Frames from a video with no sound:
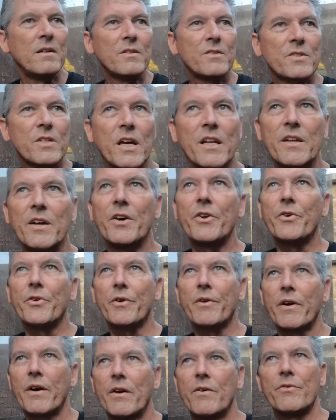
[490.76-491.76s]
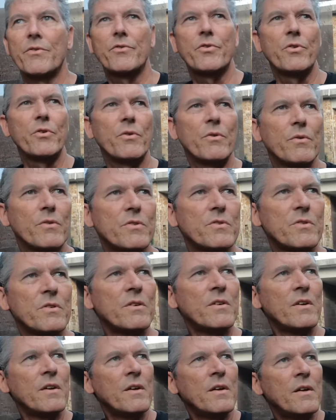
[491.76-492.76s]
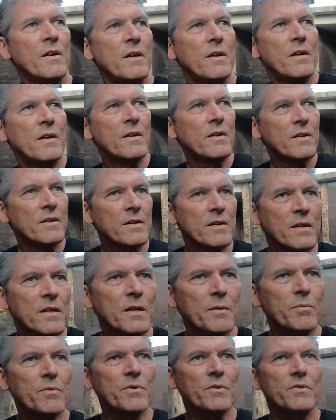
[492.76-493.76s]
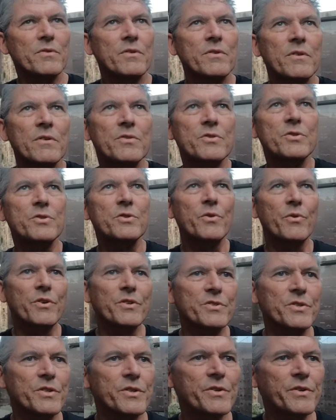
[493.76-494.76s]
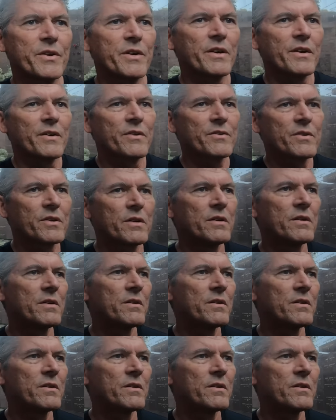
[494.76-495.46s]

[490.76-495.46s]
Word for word: It's kind of underground too. It's a couple stories underground.